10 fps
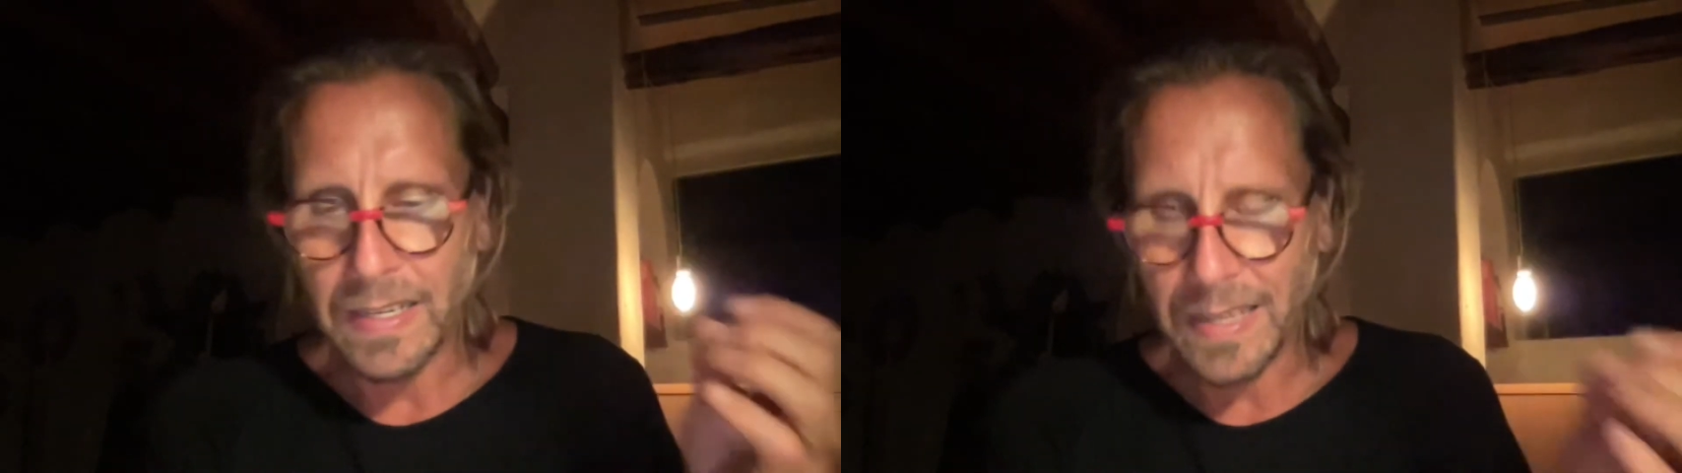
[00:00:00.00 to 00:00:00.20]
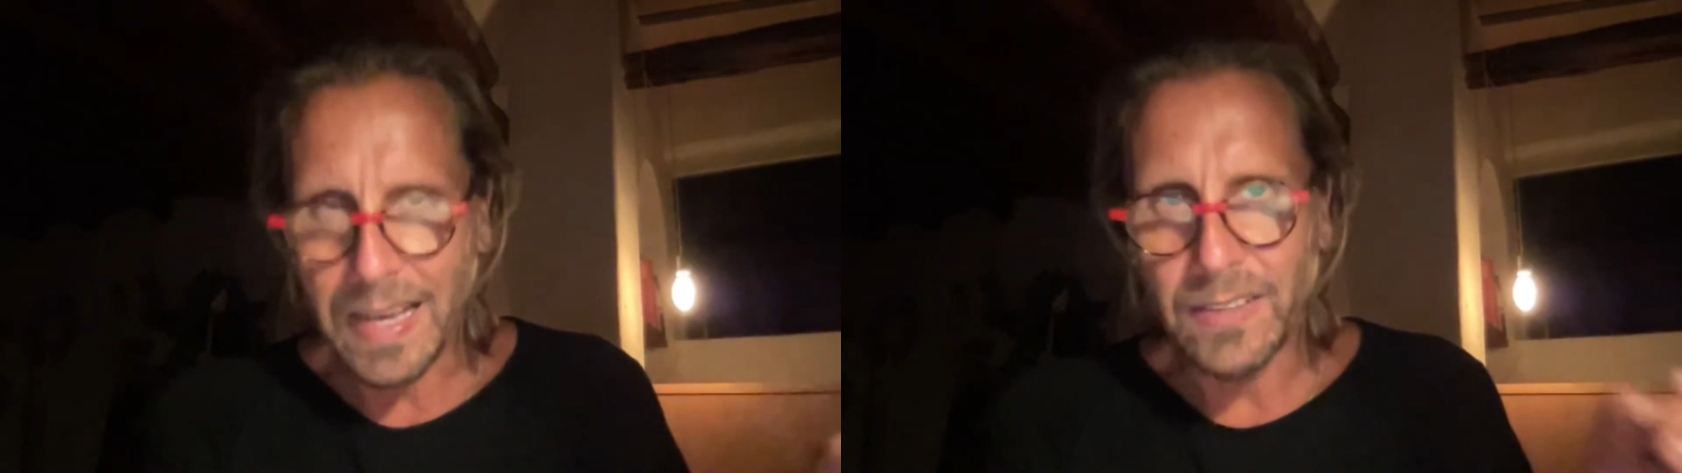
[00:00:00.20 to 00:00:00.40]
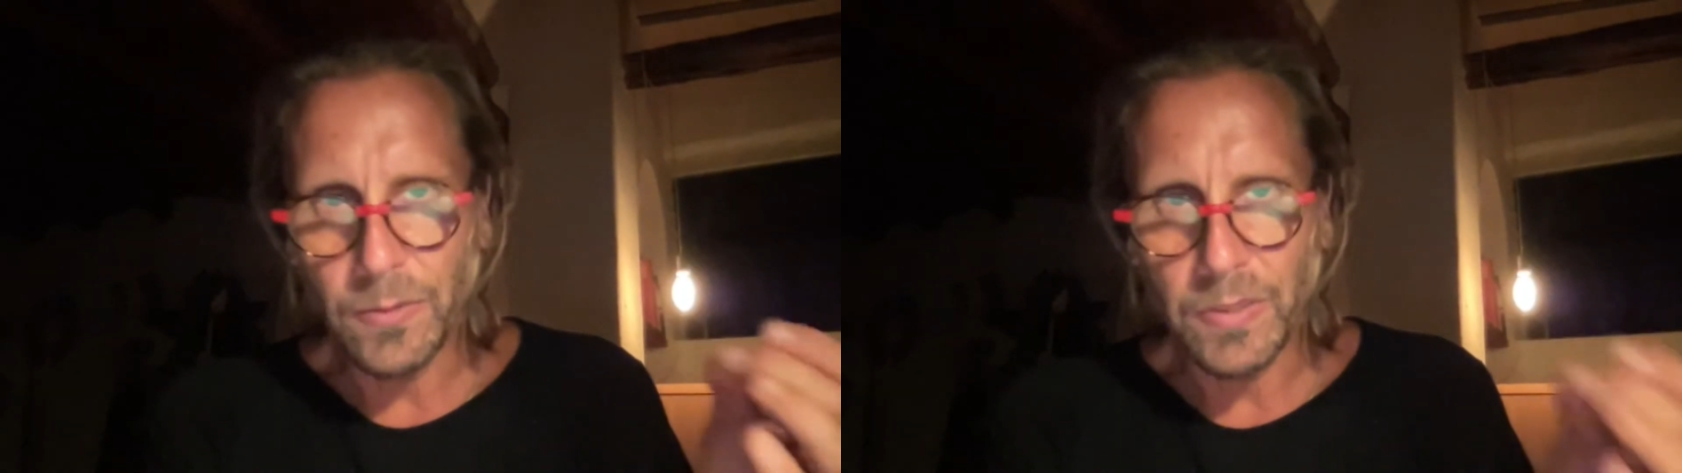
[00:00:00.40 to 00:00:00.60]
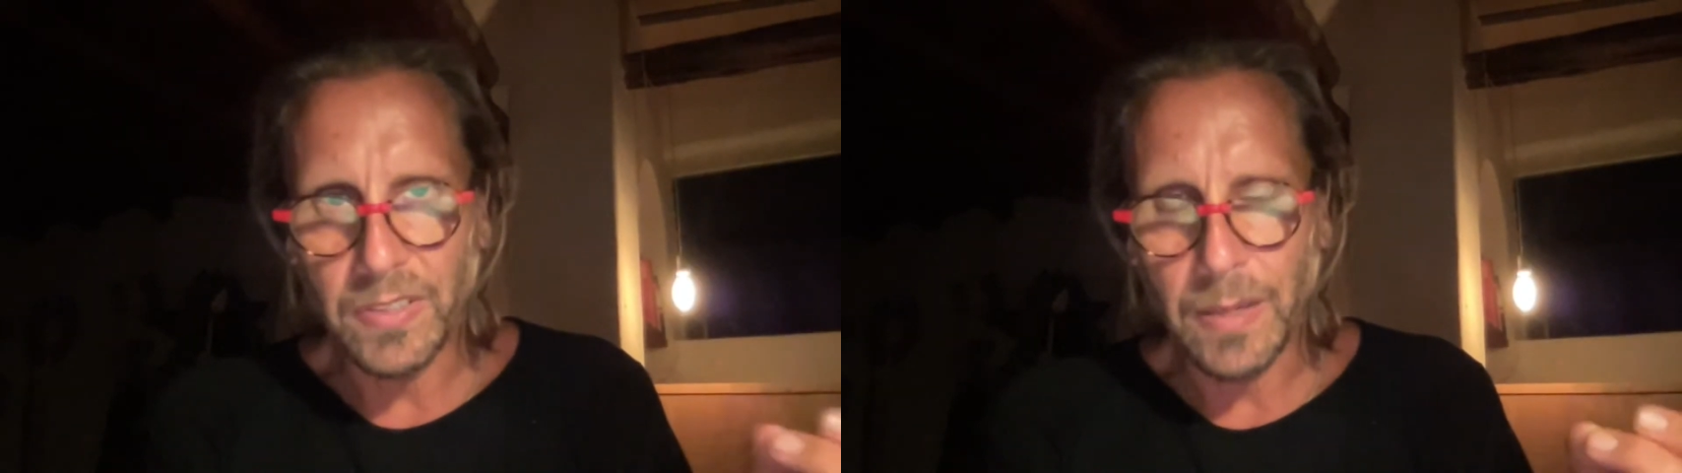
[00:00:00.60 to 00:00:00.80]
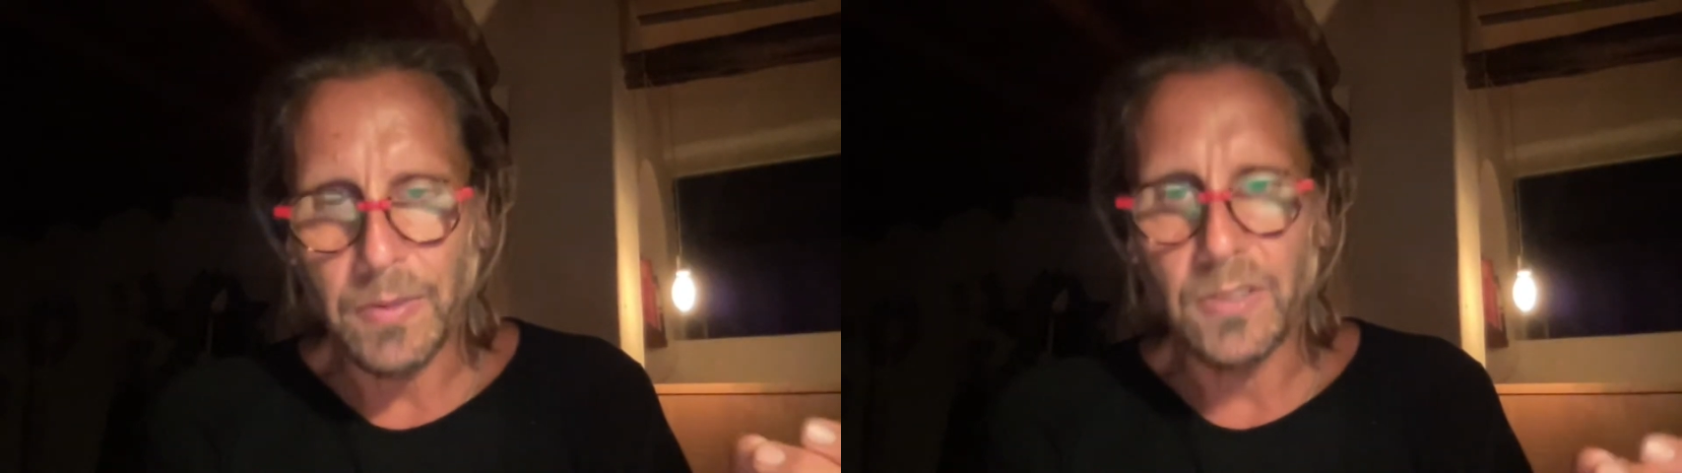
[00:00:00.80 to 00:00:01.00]
S
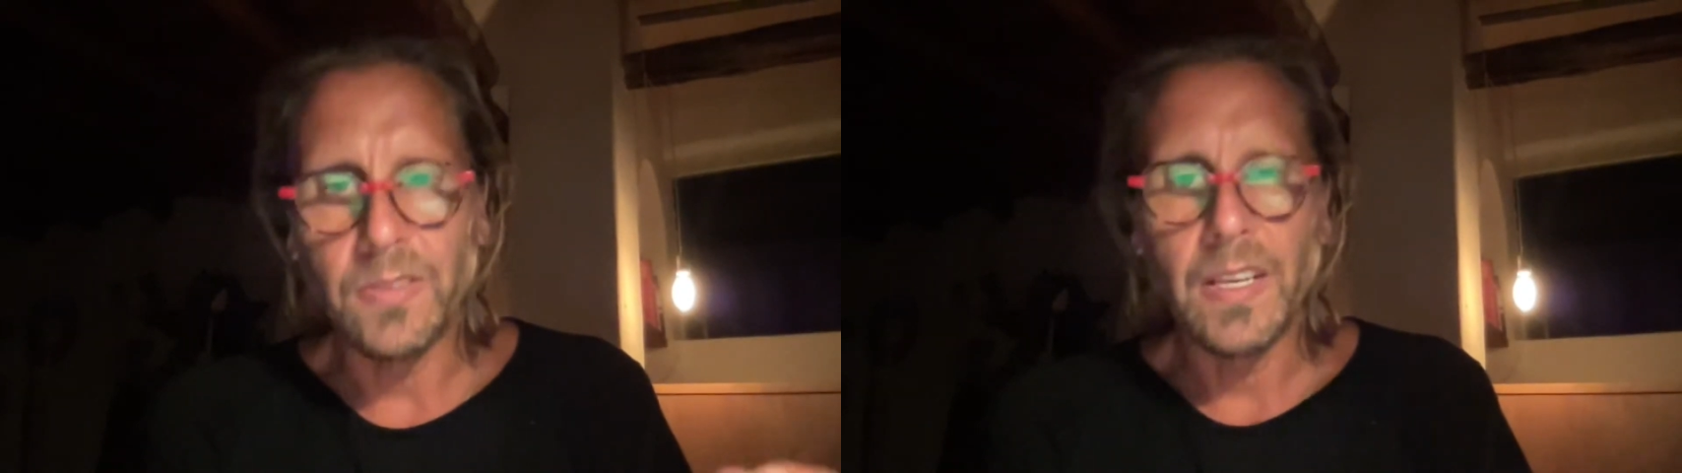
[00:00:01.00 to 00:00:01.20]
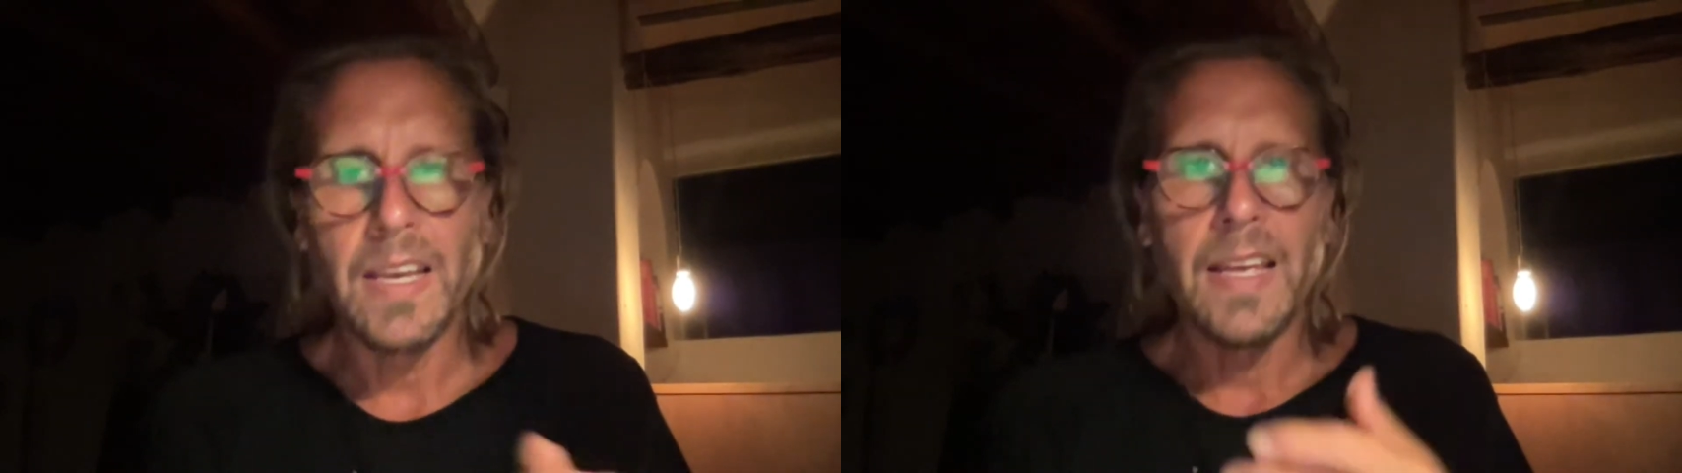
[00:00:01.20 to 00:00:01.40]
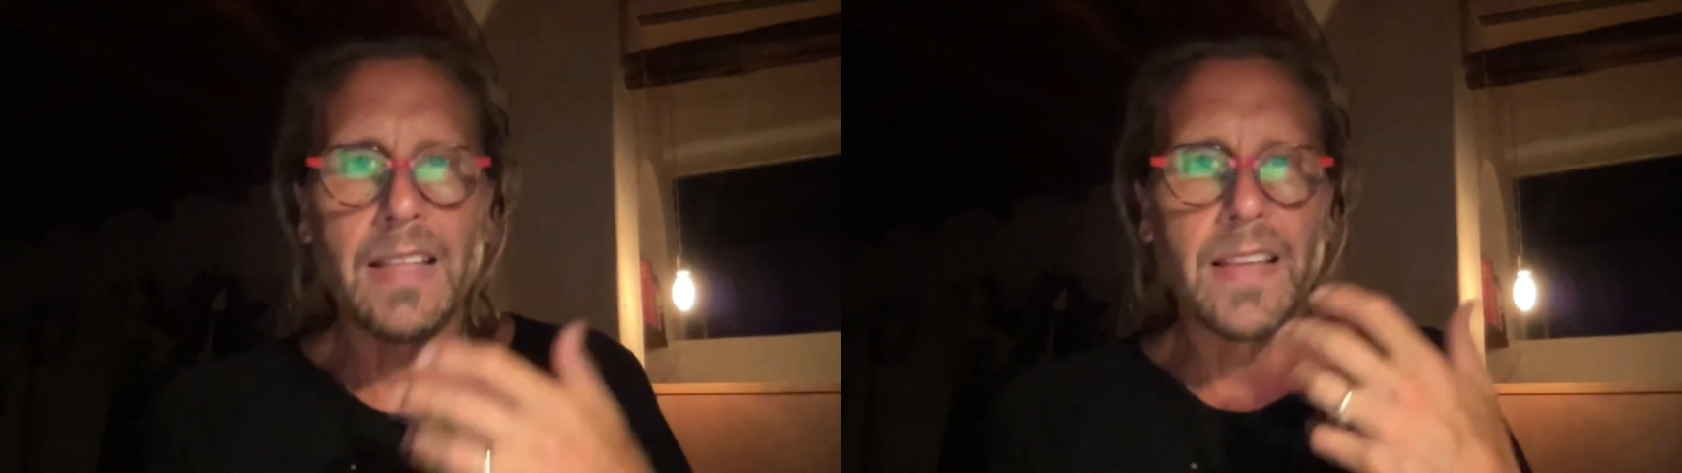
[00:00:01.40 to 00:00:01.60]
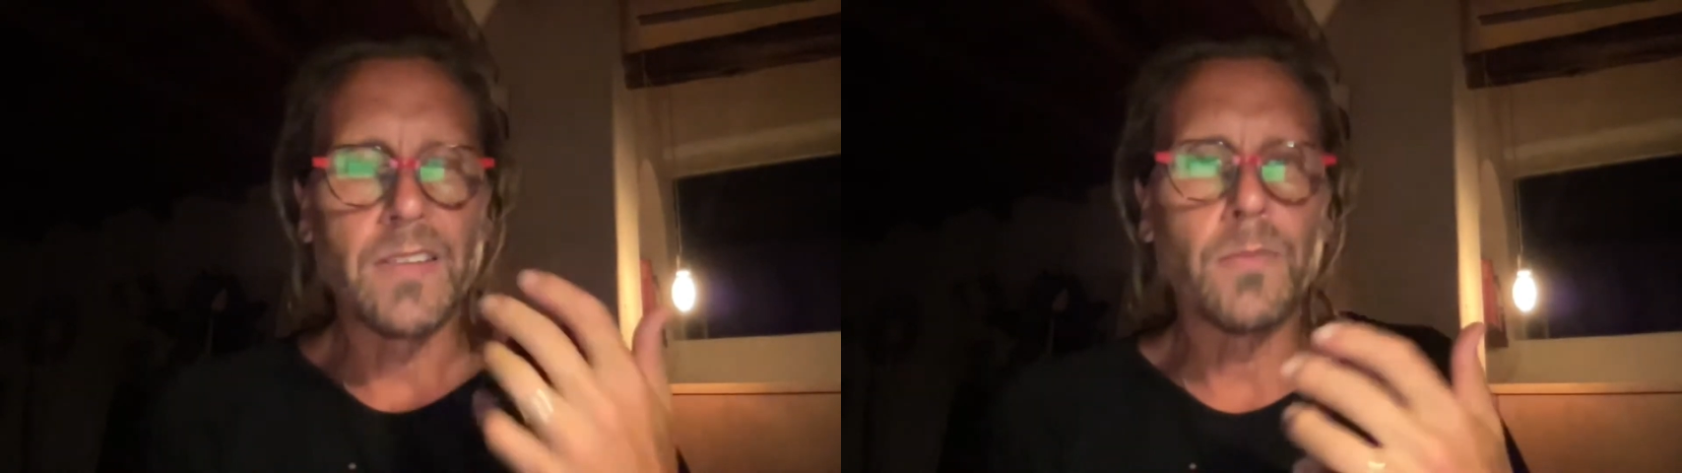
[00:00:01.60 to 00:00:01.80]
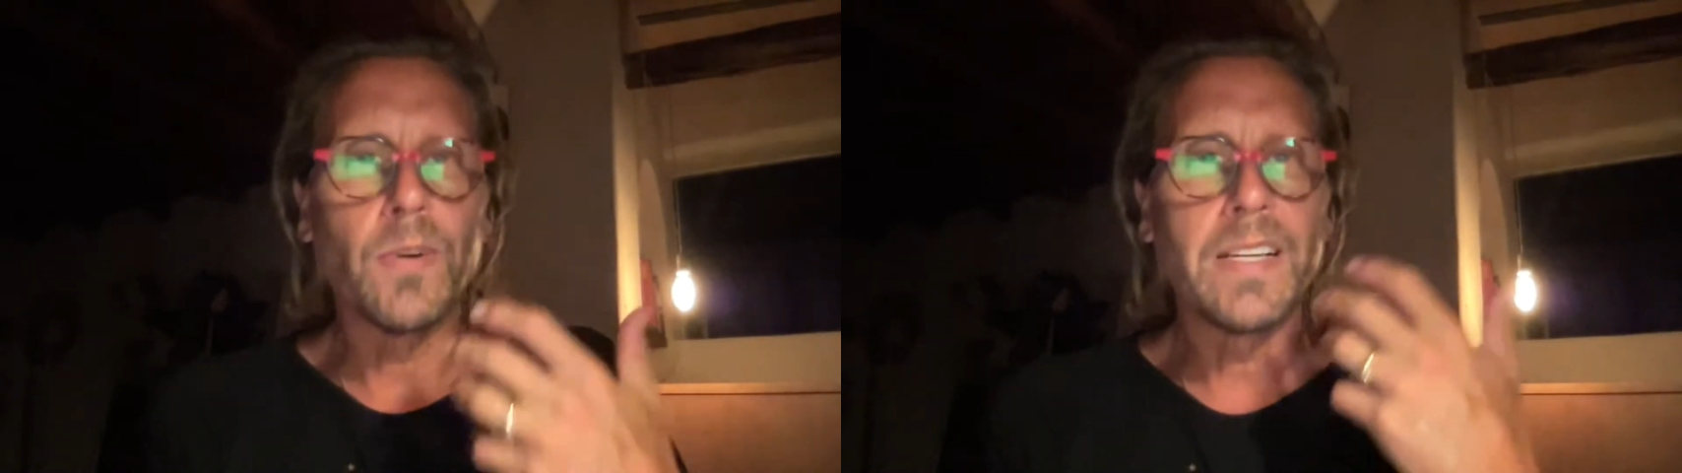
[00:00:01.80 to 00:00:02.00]
receptors that
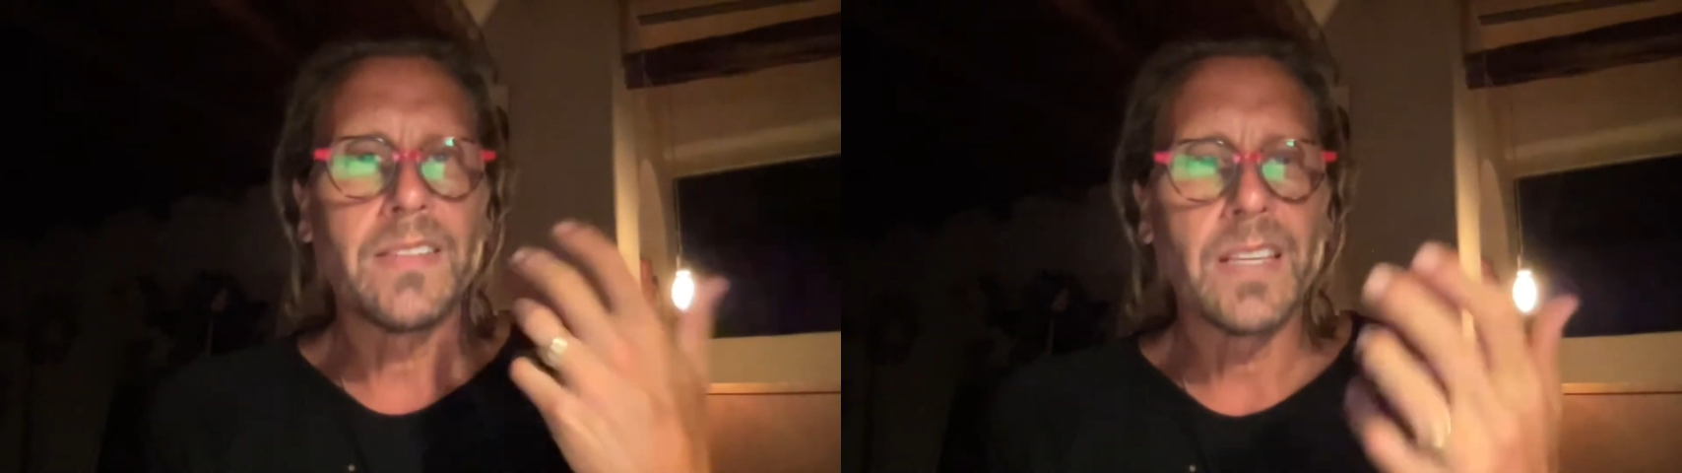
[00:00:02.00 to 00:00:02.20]
your brain is